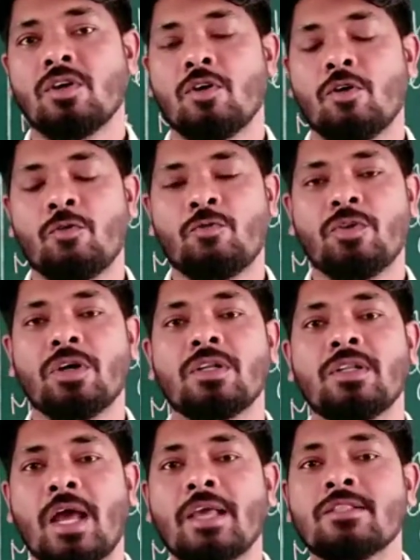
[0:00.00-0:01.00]
of
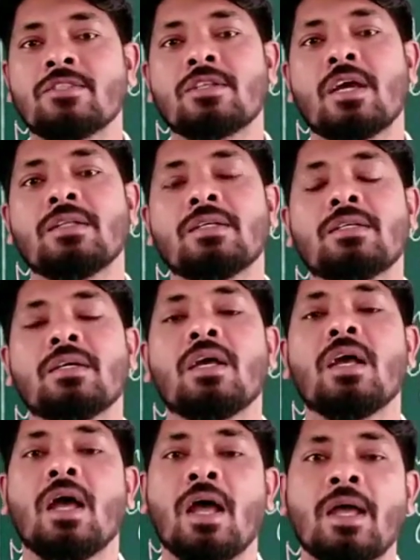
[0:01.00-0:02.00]
9th
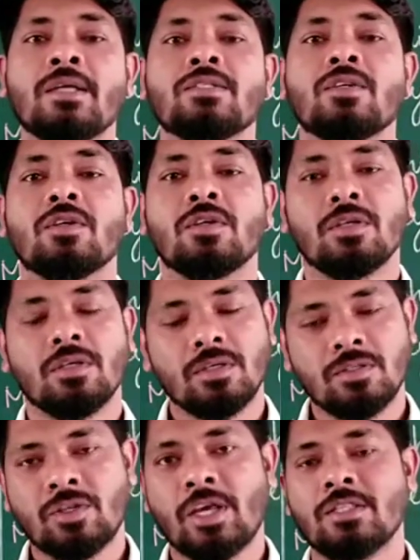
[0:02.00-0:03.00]
standard and
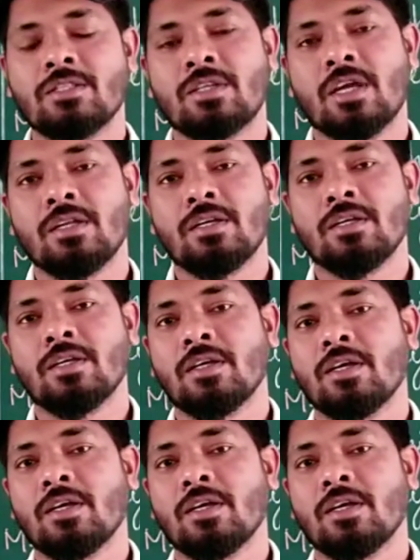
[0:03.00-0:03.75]
10th standard.